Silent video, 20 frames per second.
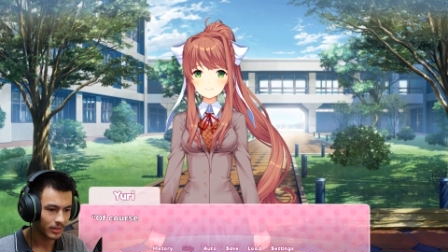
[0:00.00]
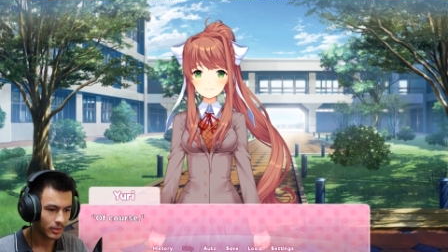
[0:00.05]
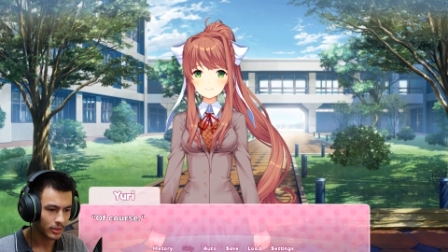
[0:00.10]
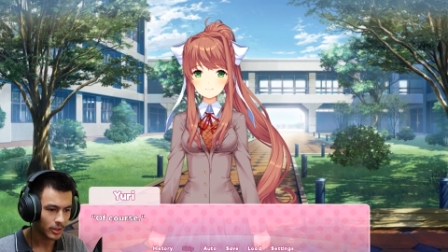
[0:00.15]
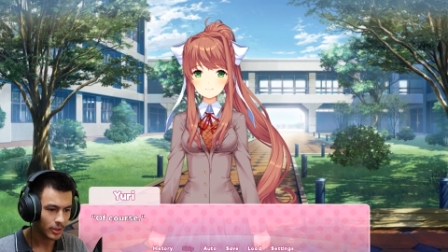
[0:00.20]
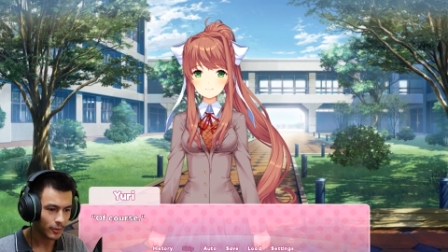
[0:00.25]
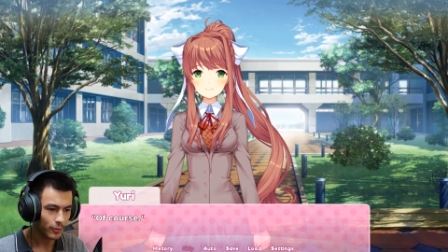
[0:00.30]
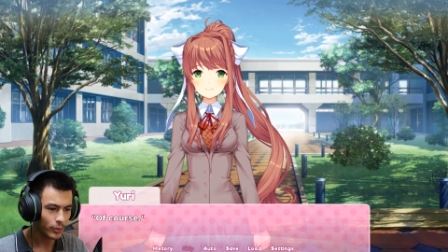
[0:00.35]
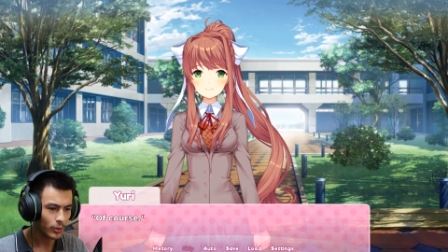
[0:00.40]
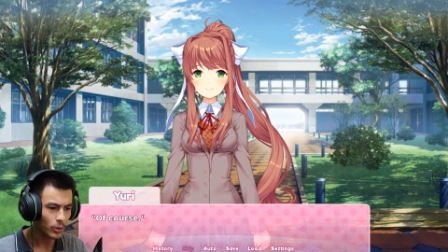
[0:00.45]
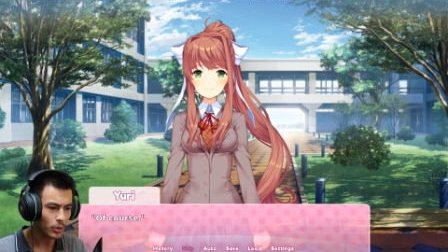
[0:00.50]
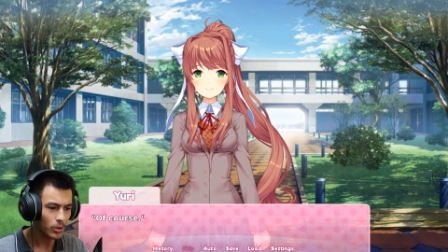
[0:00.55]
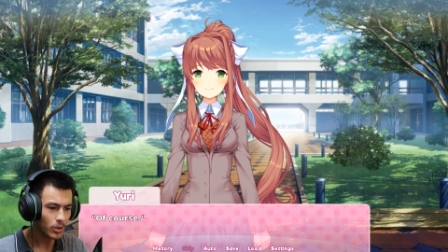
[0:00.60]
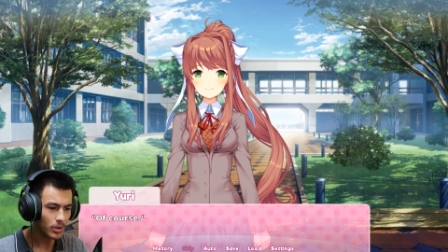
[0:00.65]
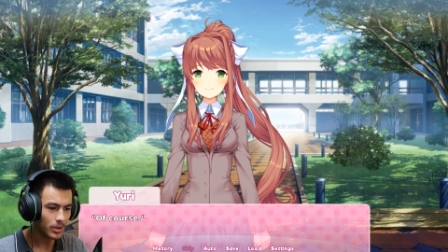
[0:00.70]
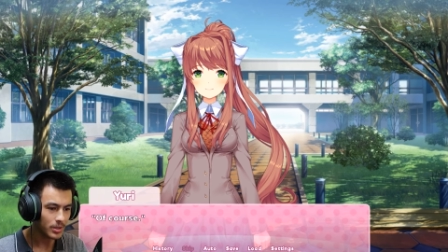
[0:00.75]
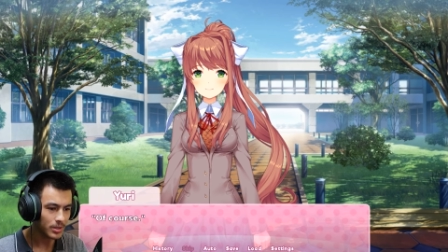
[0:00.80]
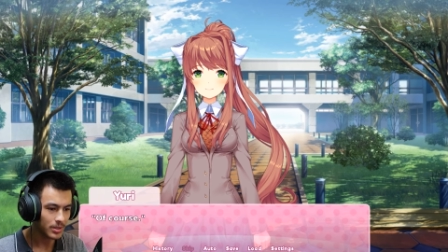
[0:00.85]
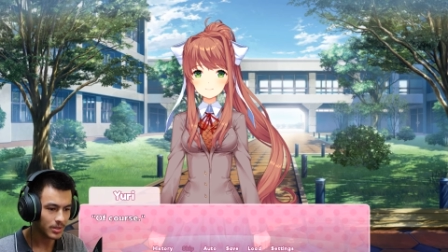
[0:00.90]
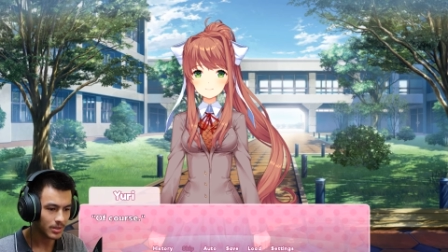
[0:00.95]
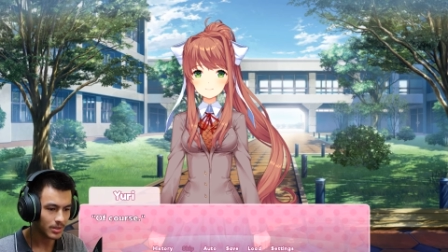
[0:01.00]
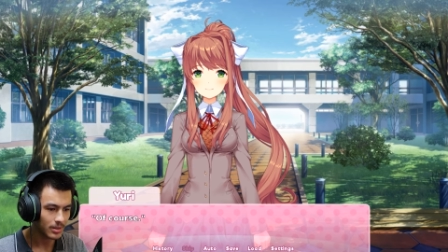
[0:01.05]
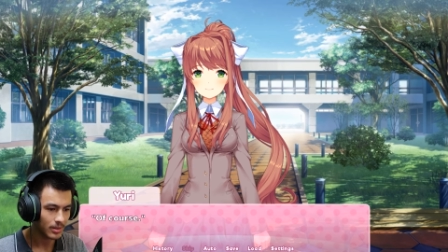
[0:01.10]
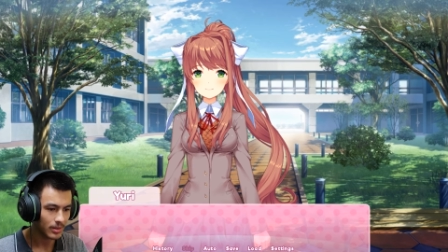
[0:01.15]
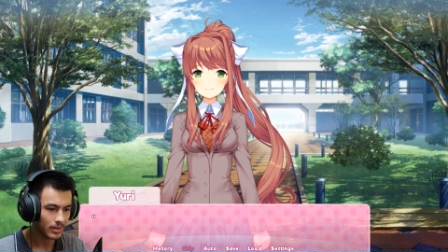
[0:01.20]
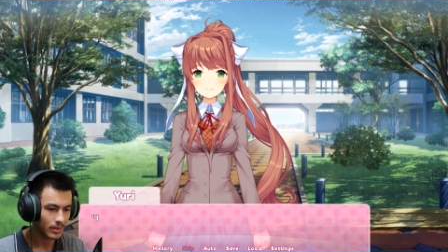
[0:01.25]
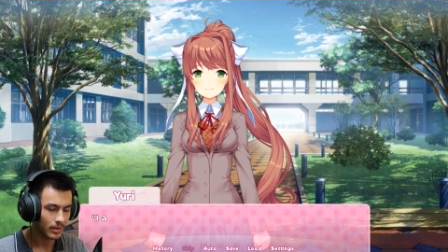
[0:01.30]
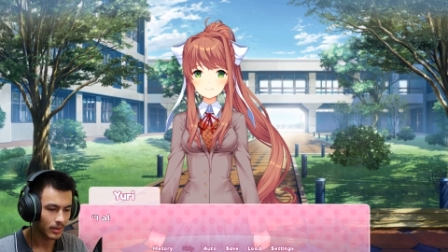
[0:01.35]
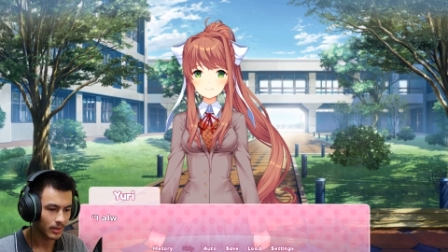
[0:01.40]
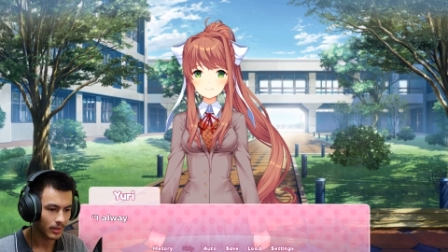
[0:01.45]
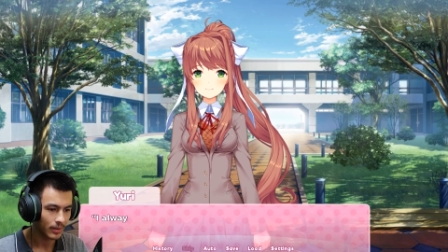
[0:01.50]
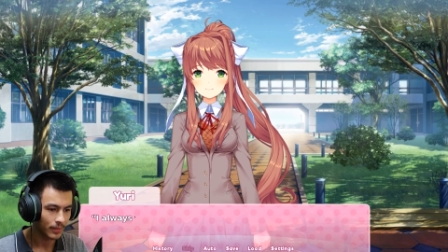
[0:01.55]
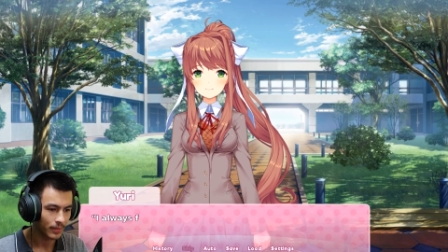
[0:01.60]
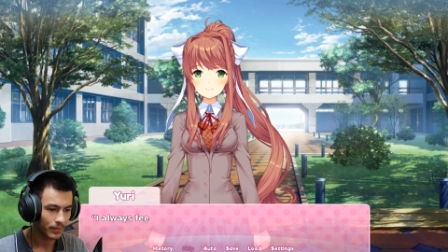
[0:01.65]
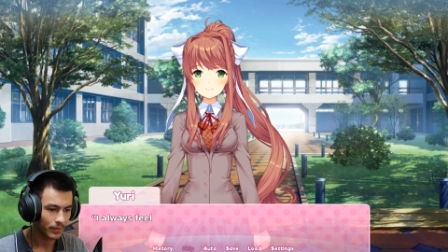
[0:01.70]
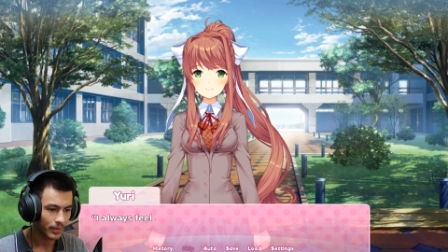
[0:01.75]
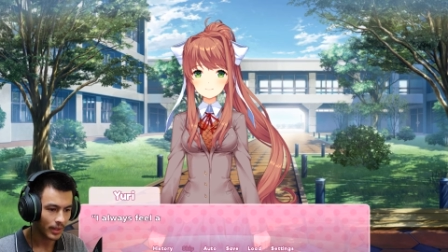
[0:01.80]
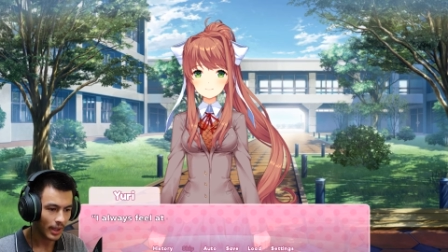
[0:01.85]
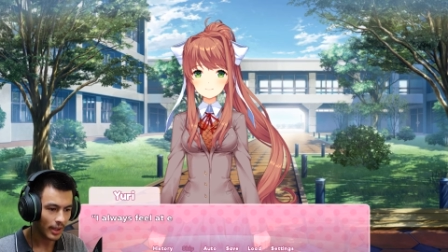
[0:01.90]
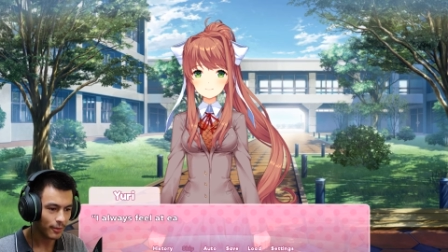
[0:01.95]
Of course.
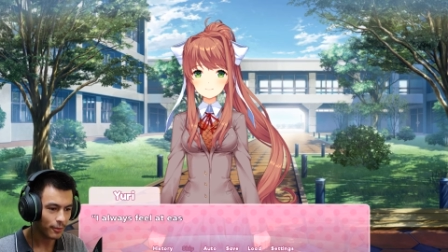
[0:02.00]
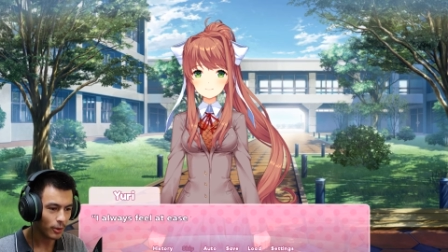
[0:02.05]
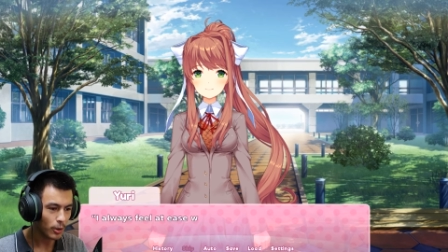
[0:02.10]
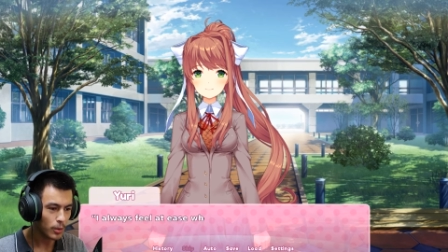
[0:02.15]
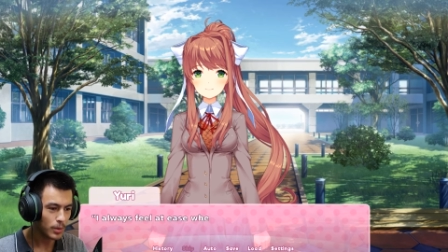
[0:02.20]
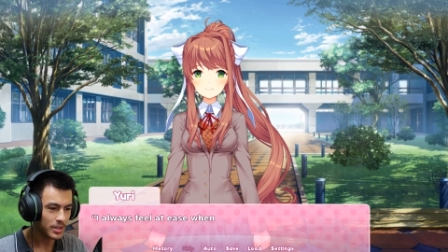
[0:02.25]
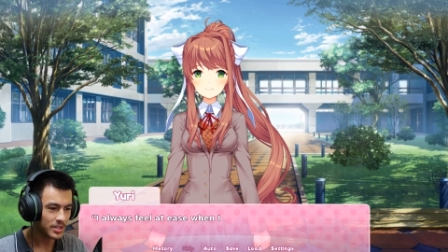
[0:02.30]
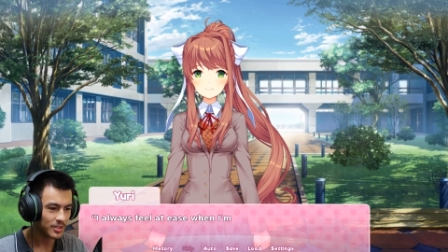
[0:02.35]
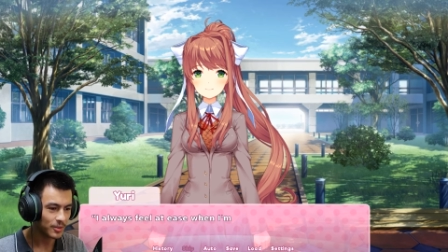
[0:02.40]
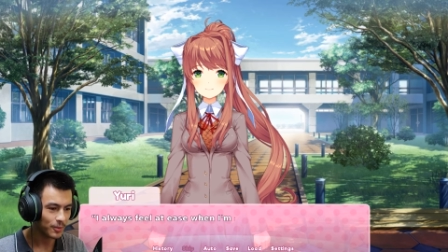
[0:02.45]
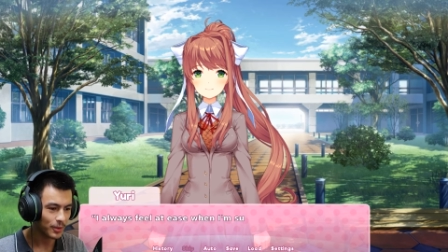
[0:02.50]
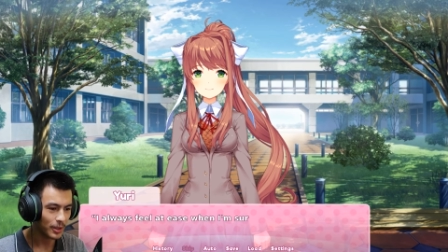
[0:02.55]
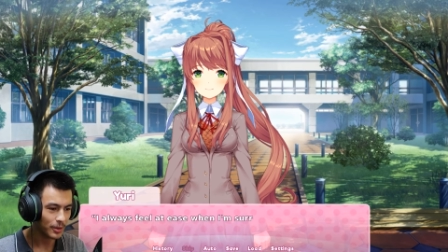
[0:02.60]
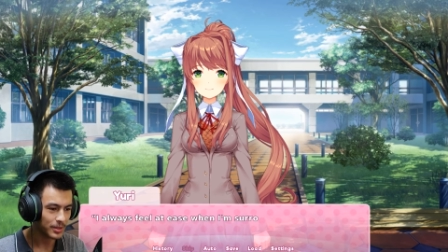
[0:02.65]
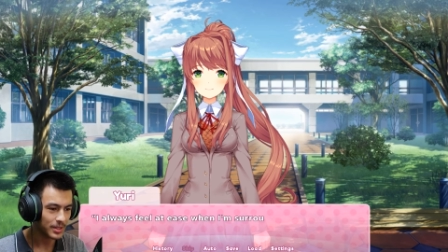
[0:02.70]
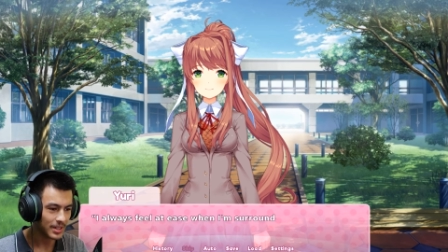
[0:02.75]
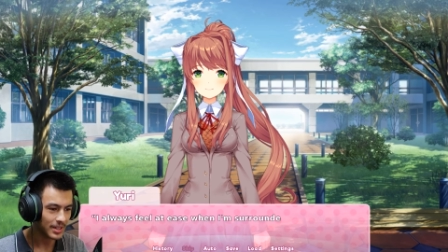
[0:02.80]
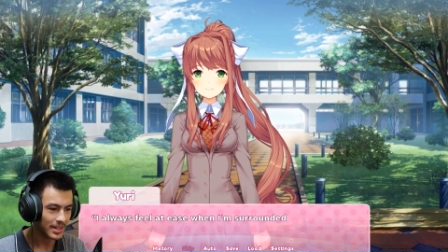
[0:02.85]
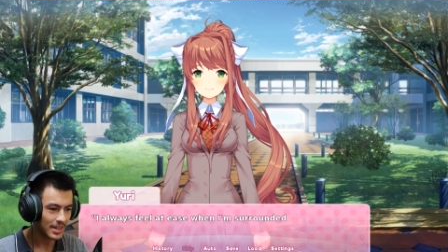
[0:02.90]
I've always felt at